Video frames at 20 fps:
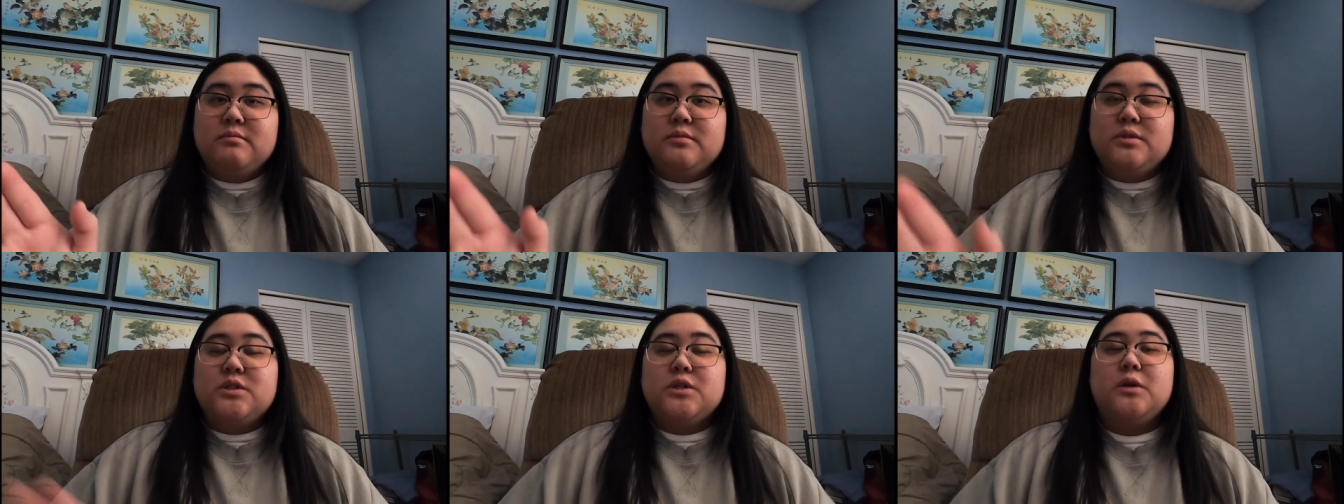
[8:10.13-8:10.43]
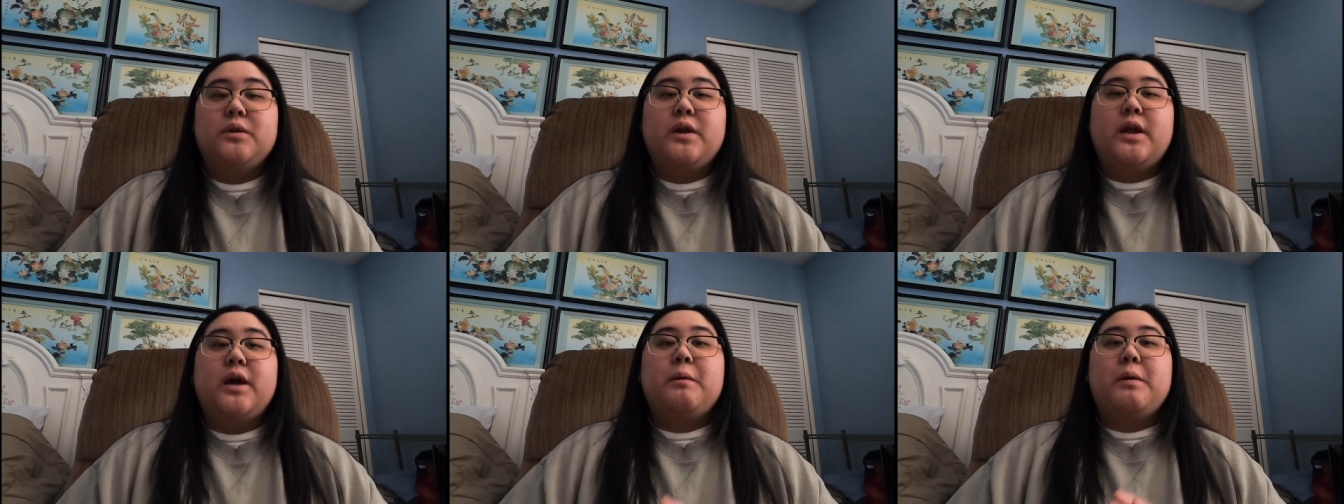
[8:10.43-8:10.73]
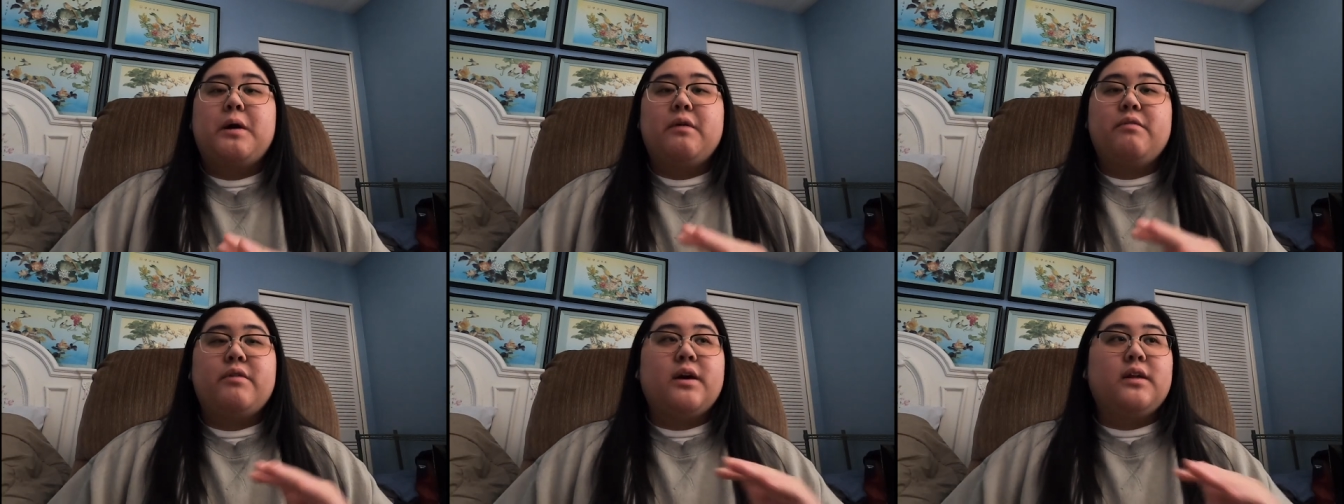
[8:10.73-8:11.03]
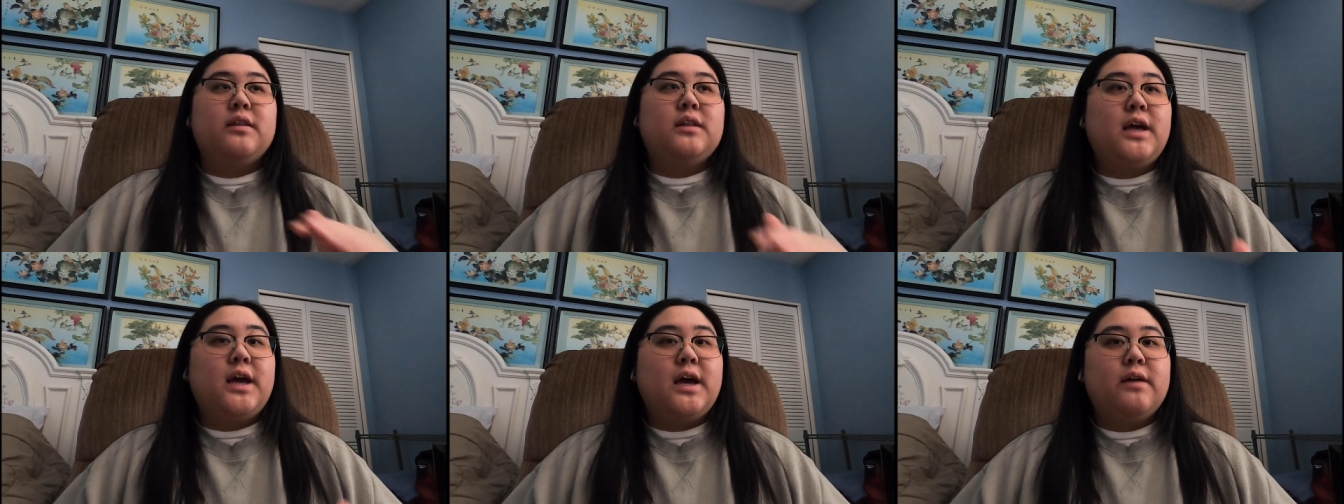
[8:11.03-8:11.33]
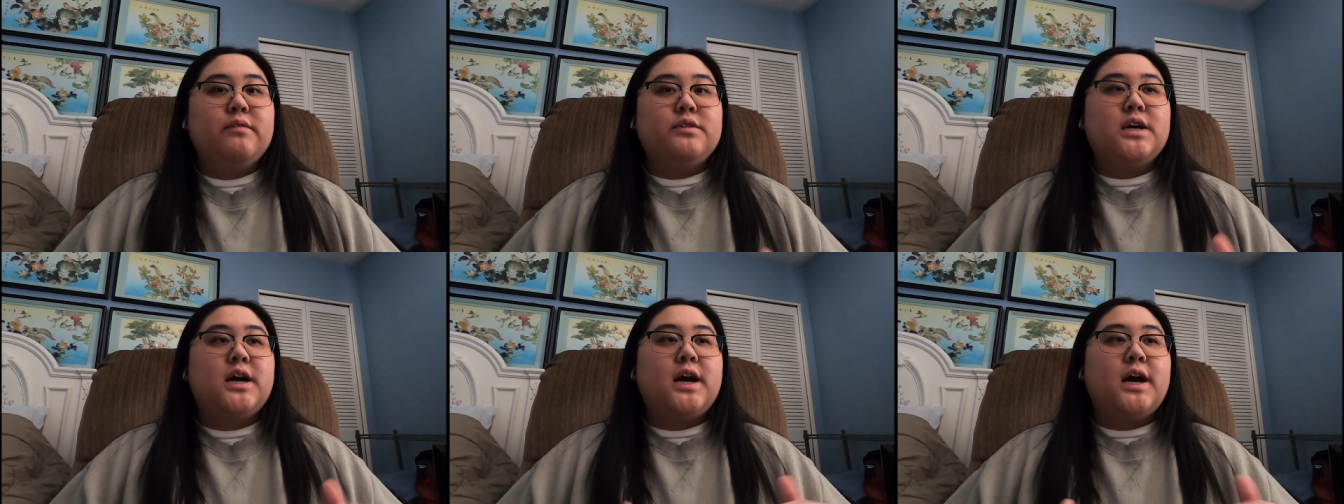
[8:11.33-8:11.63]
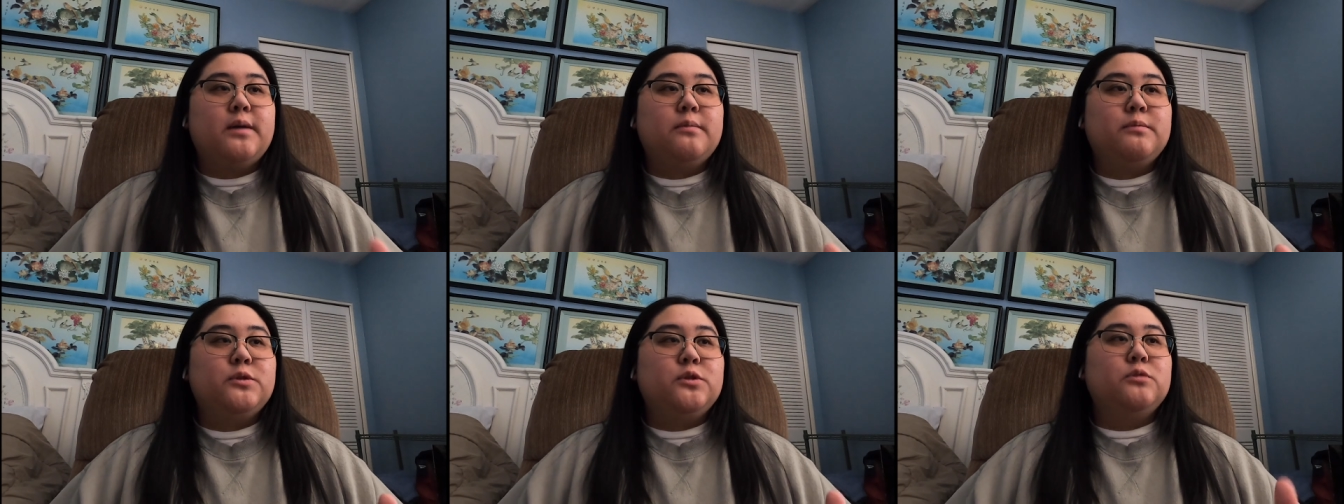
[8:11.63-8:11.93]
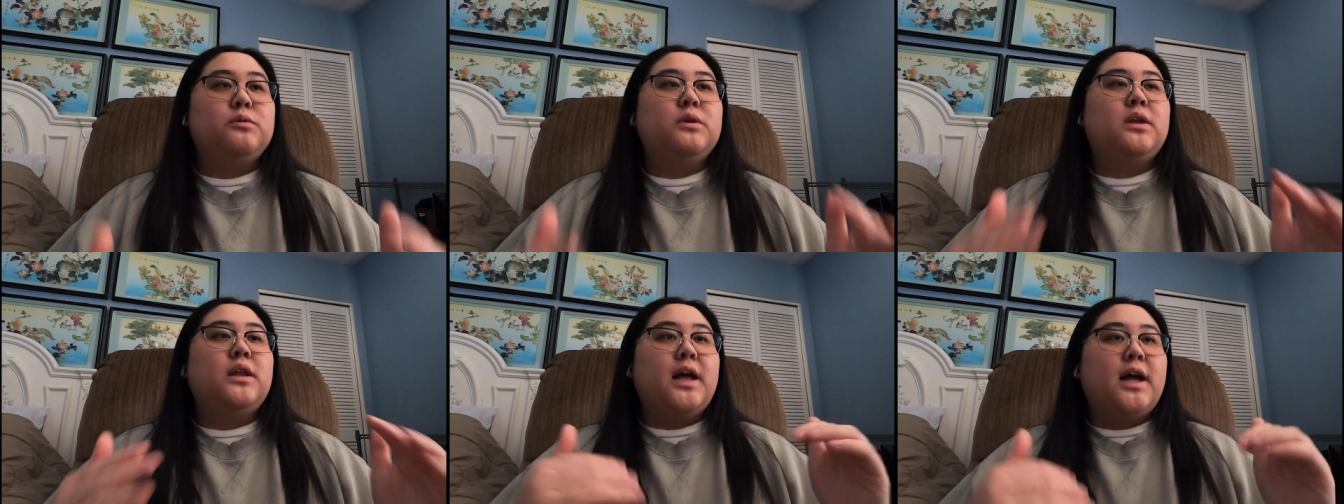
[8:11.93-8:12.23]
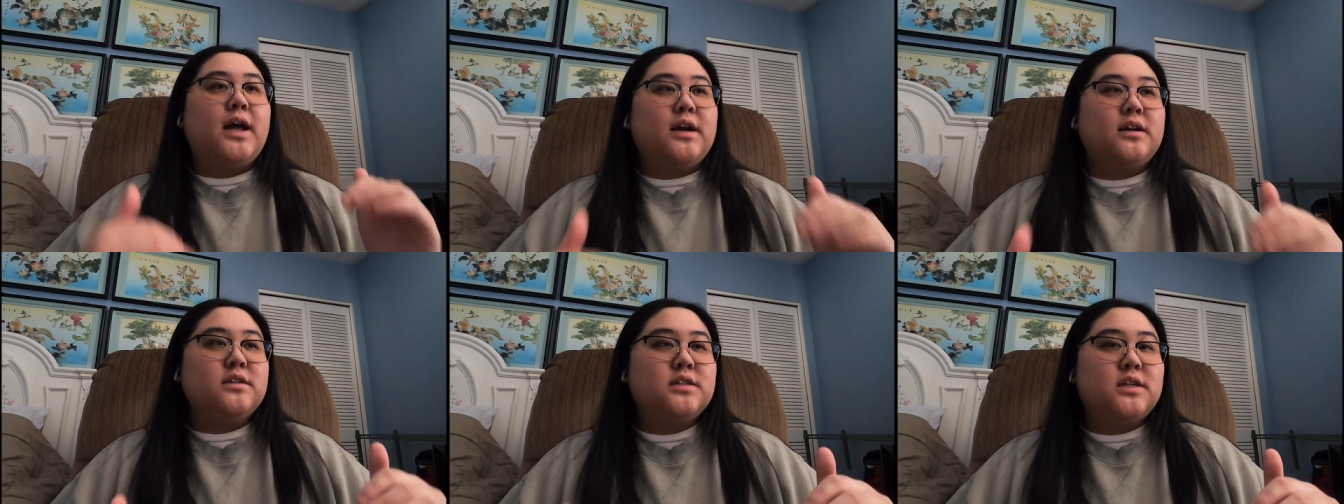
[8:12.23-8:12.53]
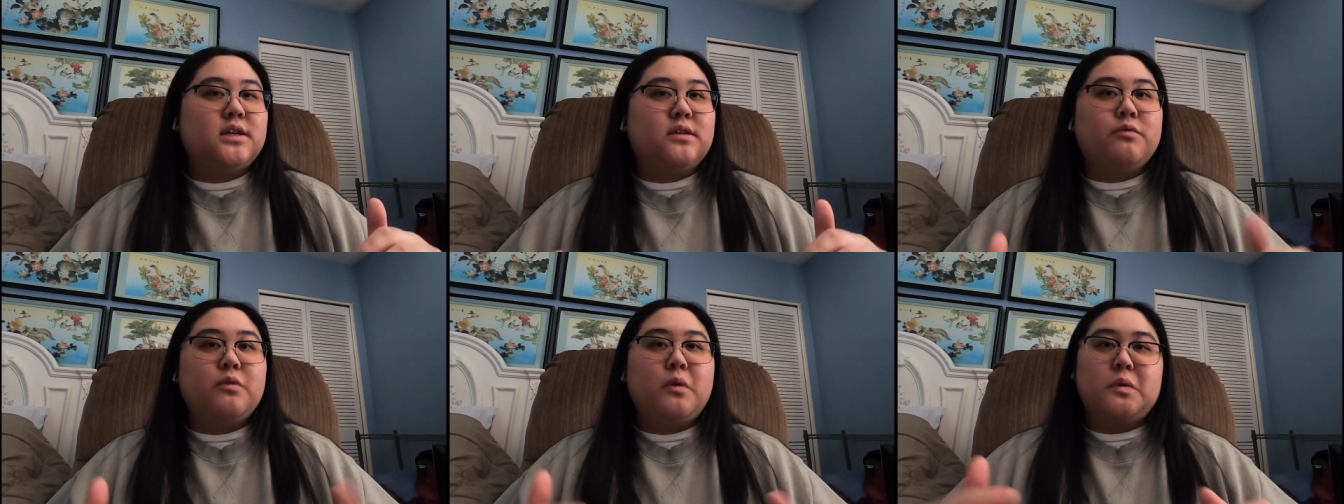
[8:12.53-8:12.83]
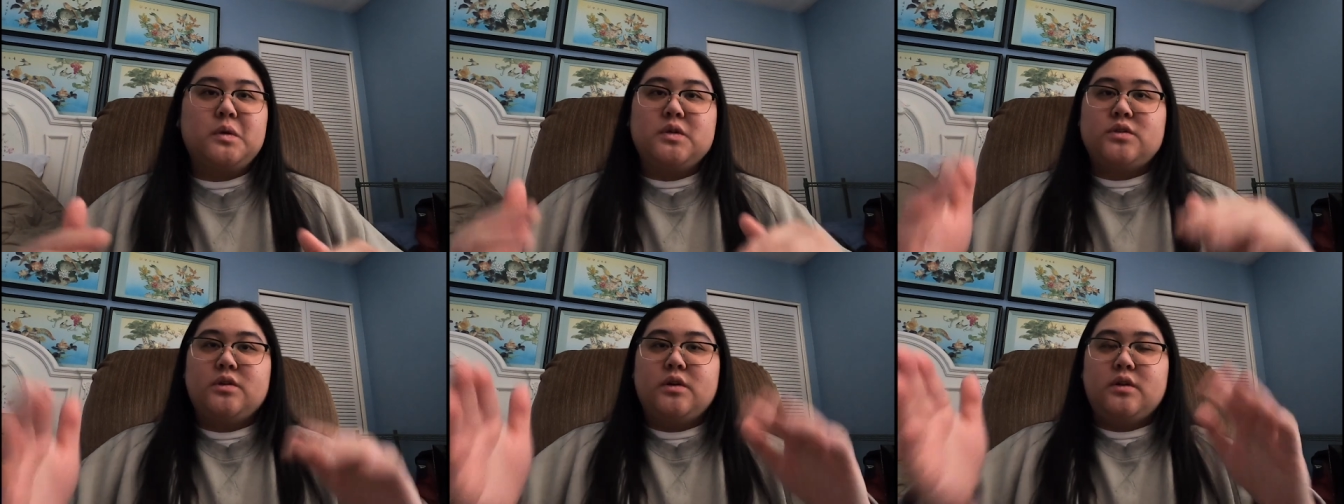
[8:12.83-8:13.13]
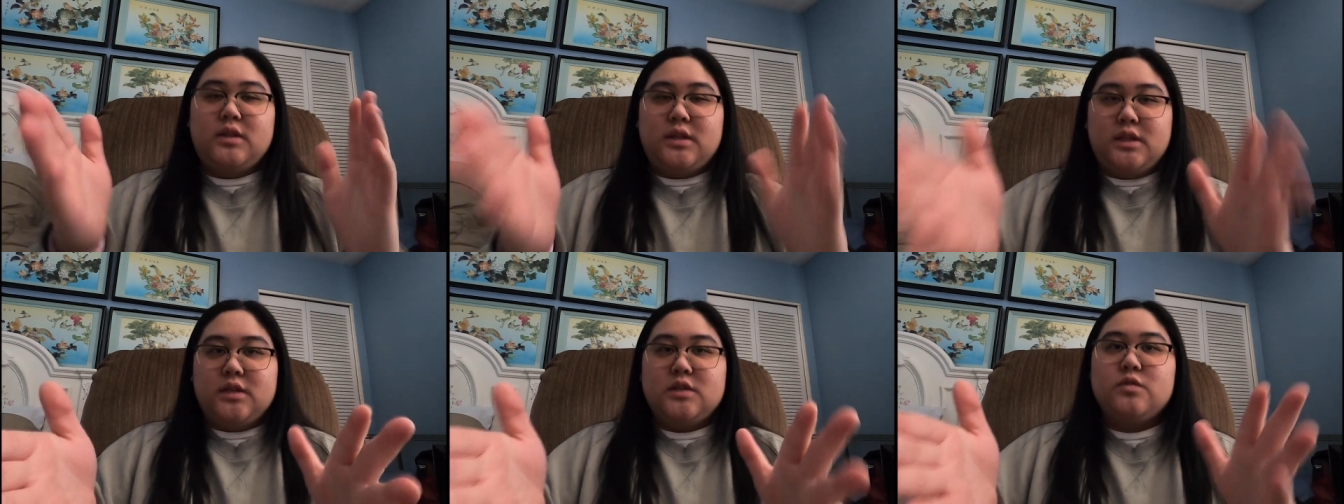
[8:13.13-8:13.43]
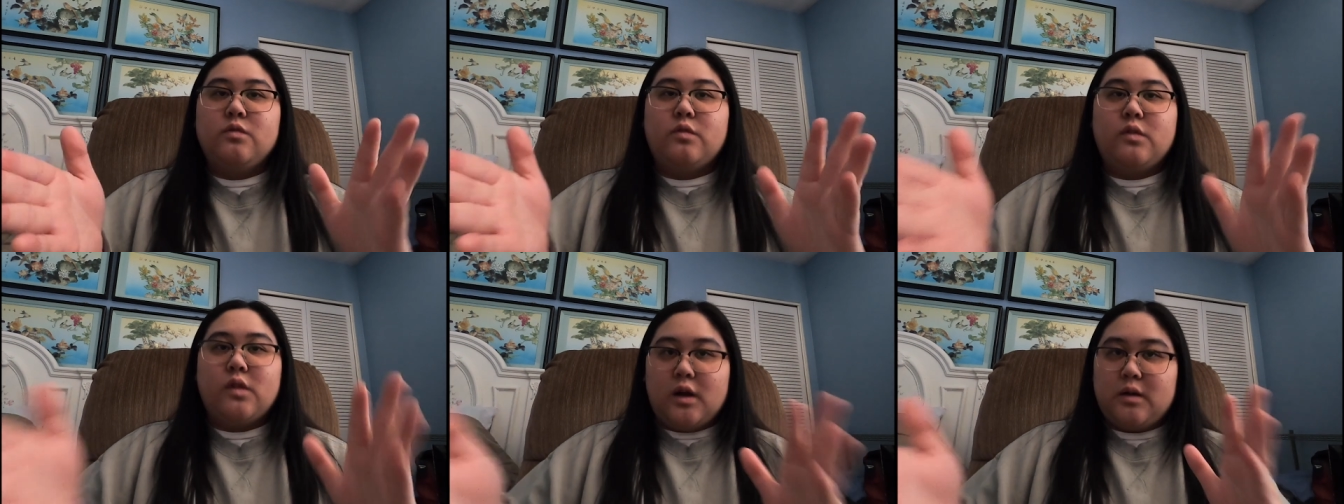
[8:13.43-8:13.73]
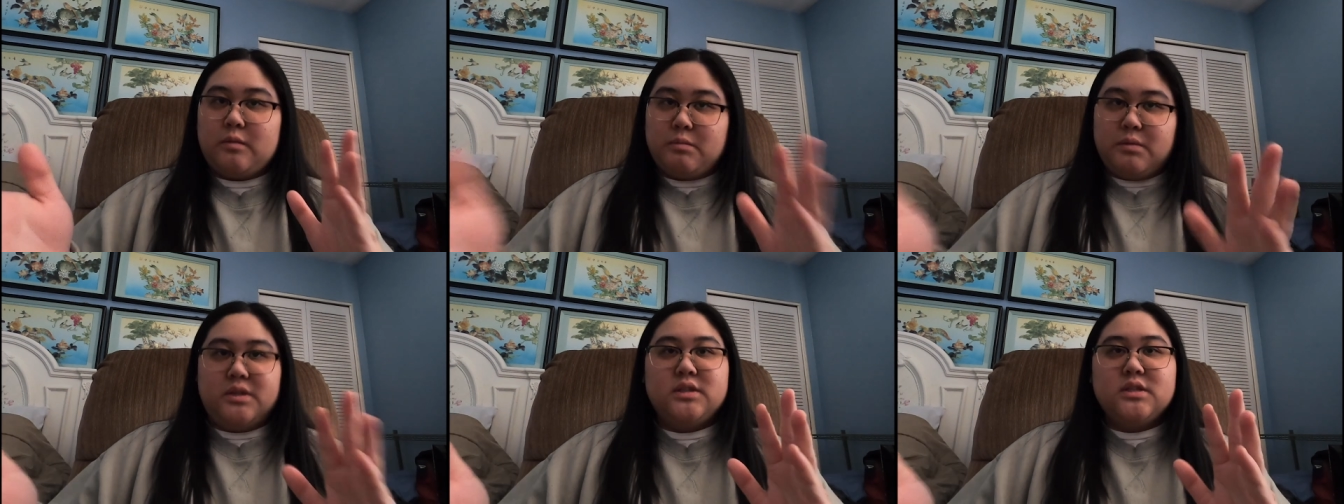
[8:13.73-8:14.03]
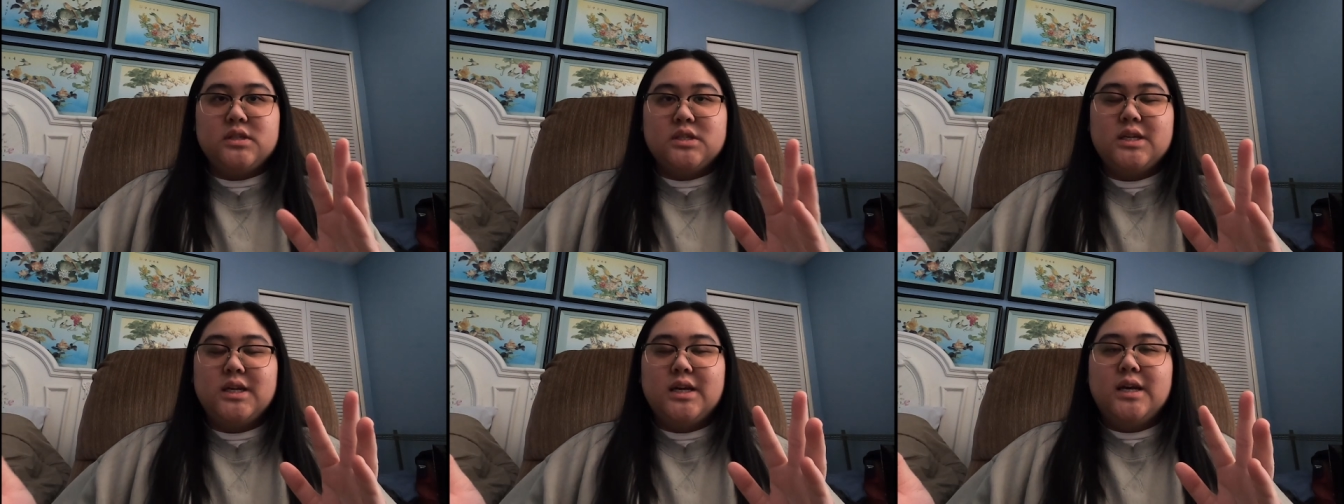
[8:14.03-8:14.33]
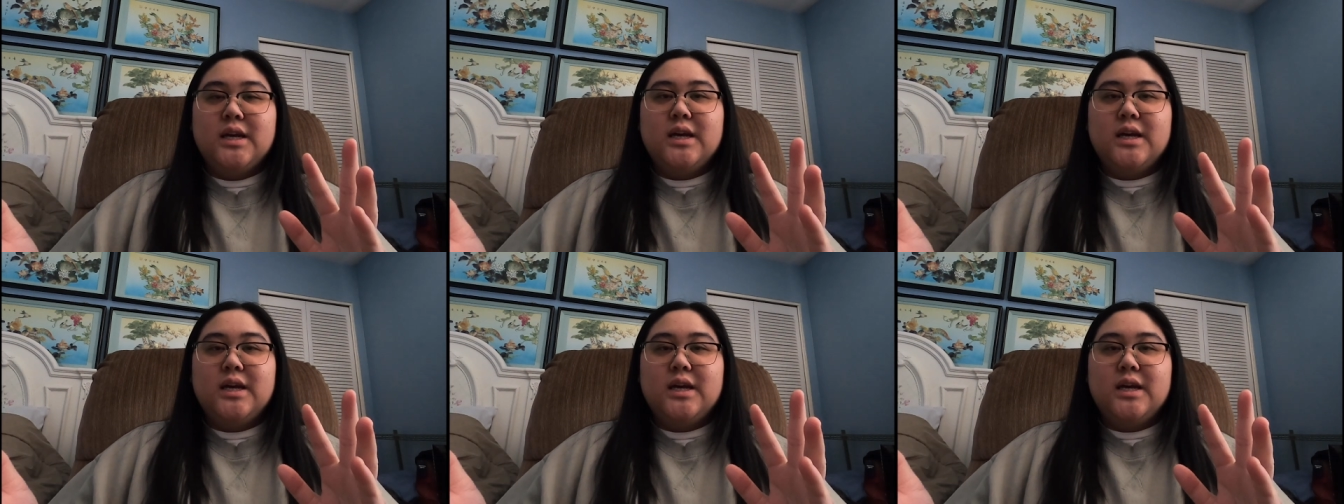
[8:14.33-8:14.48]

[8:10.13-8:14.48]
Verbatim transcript: so now I finally have time to relax and focus on this vlogmas.